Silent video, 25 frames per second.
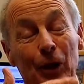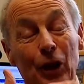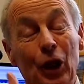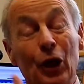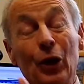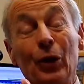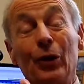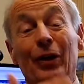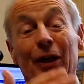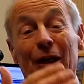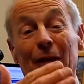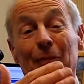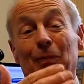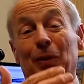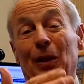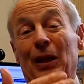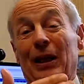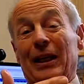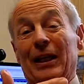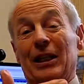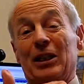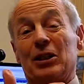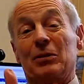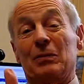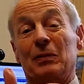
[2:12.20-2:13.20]
curing
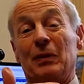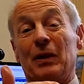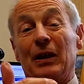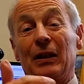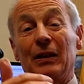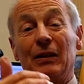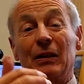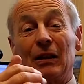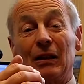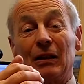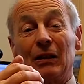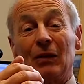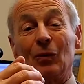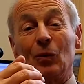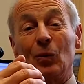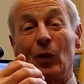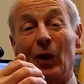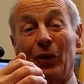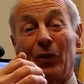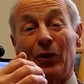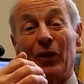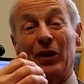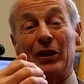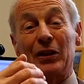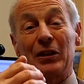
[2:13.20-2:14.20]
plasmid
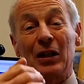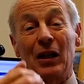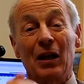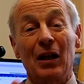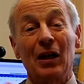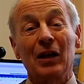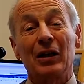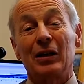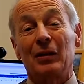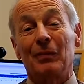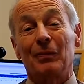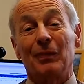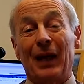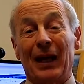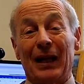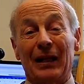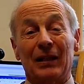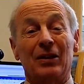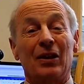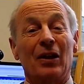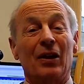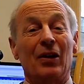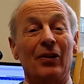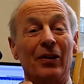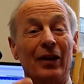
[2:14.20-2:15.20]
with the target
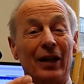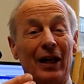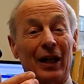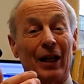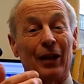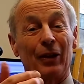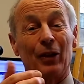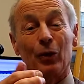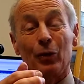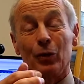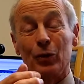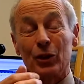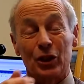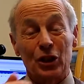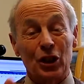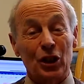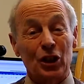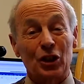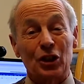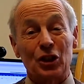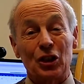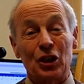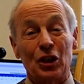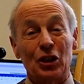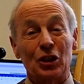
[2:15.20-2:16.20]
bacteria and the
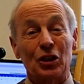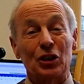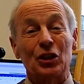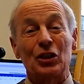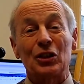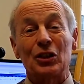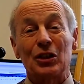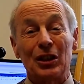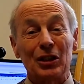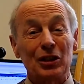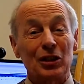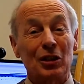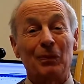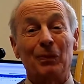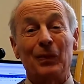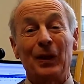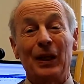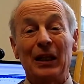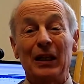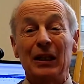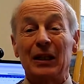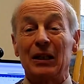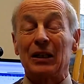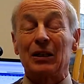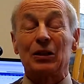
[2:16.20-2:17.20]
resistance
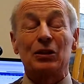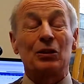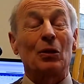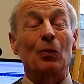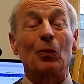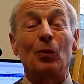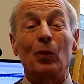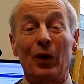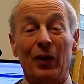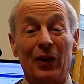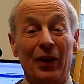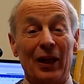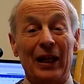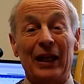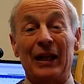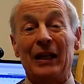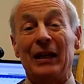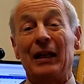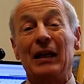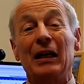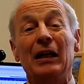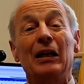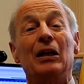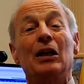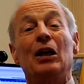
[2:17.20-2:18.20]
disappears
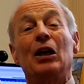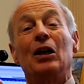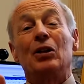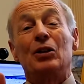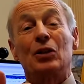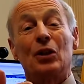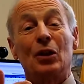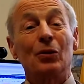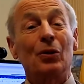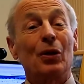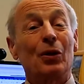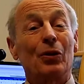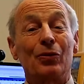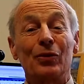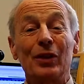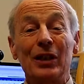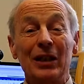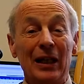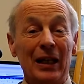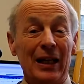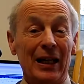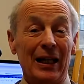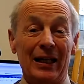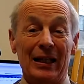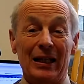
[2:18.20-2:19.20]
within two or
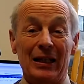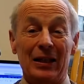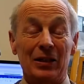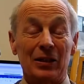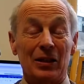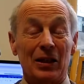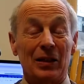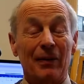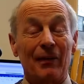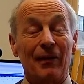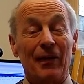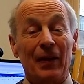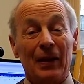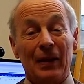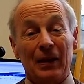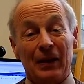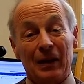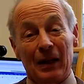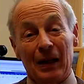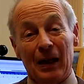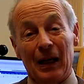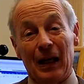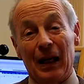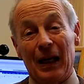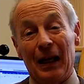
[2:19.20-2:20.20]
three days.
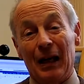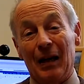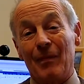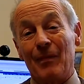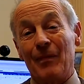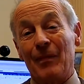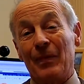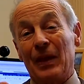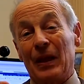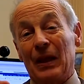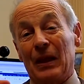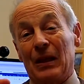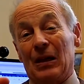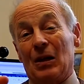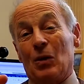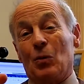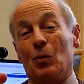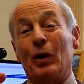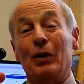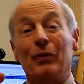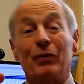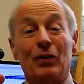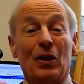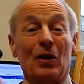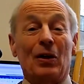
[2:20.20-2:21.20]
Um,
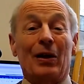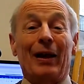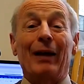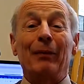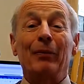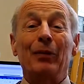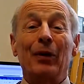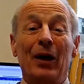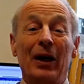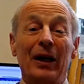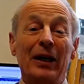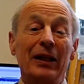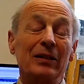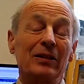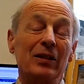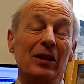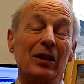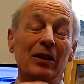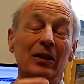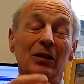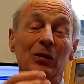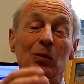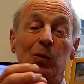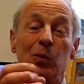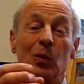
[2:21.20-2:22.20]
we've
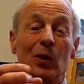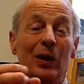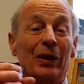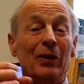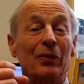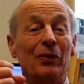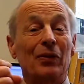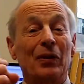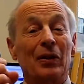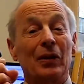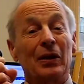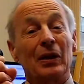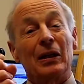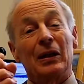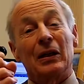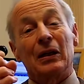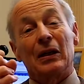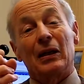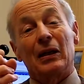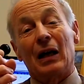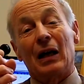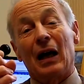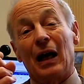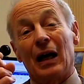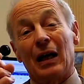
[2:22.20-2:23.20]
collaborated with
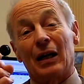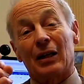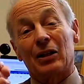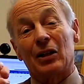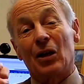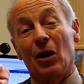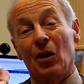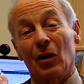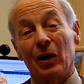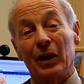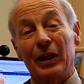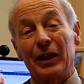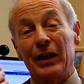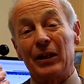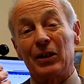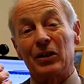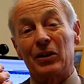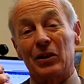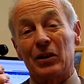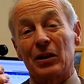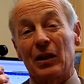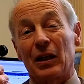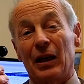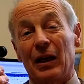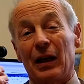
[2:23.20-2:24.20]
uh,
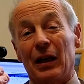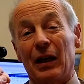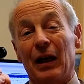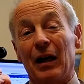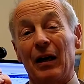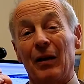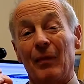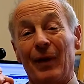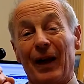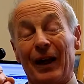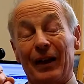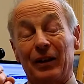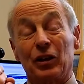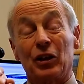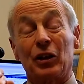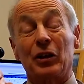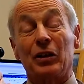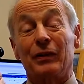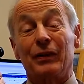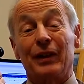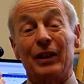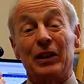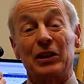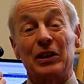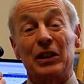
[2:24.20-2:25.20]
colleagues um, at the
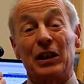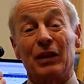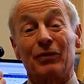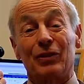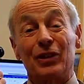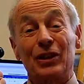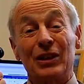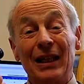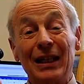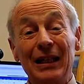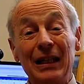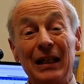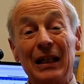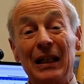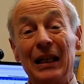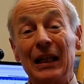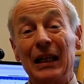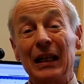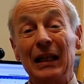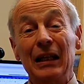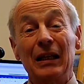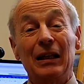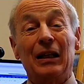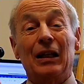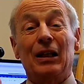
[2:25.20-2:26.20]
University of
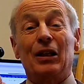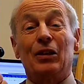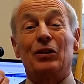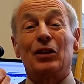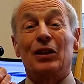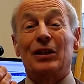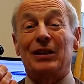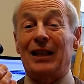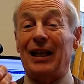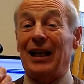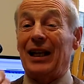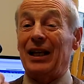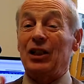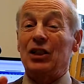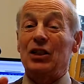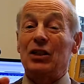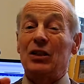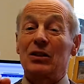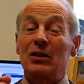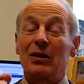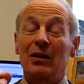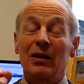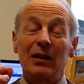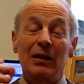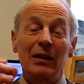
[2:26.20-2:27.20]
Sydney to
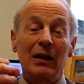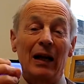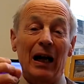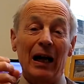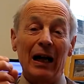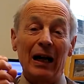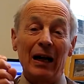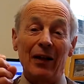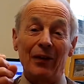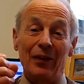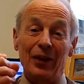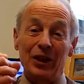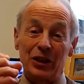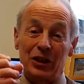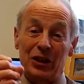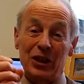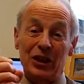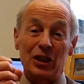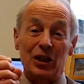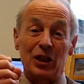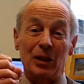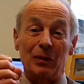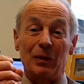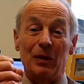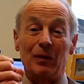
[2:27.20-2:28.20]
test uh, the
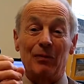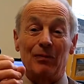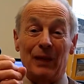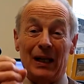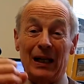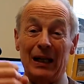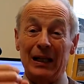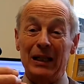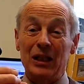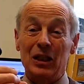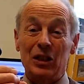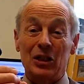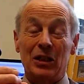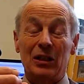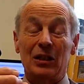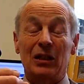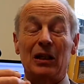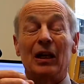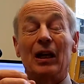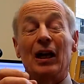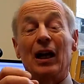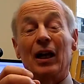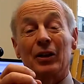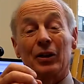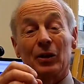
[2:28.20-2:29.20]
system in mice.
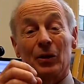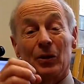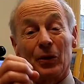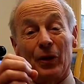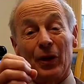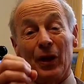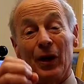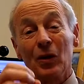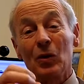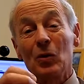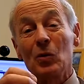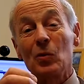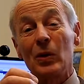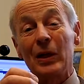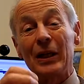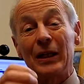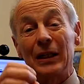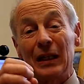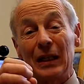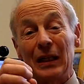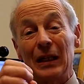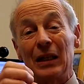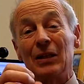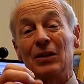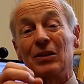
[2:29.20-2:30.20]
And although we
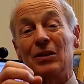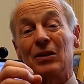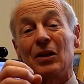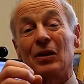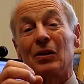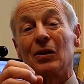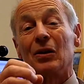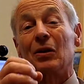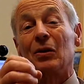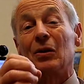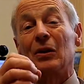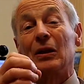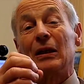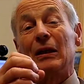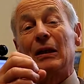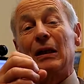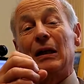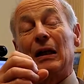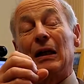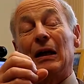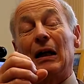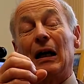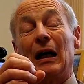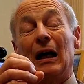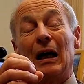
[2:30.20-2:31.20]
need to
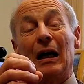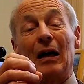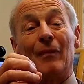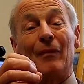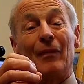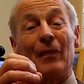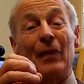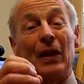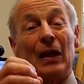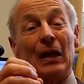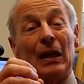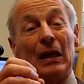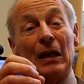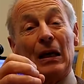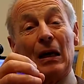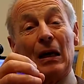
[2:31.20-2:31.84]
um,